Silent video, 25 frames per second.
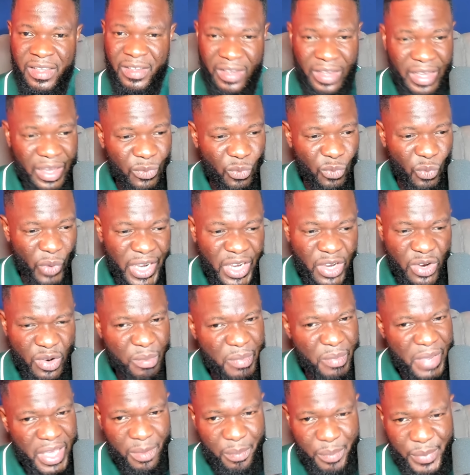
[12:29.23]
And when you
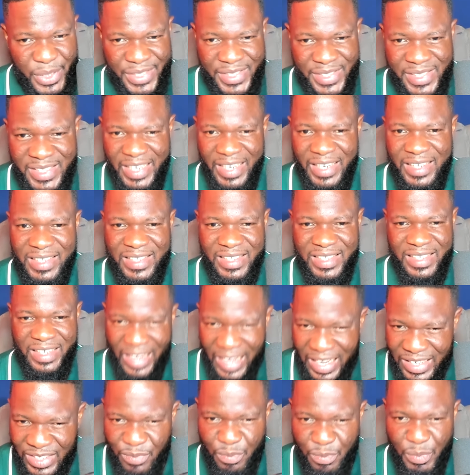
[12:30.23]
make mistakes,
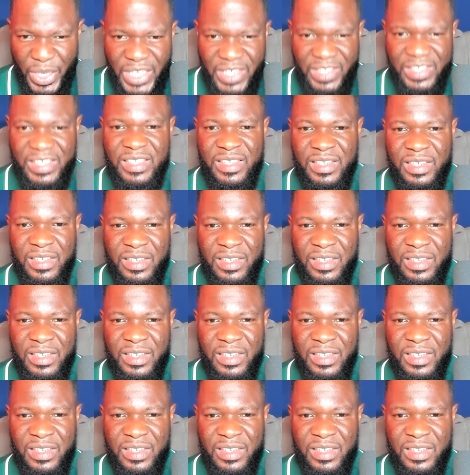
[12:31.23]
admit.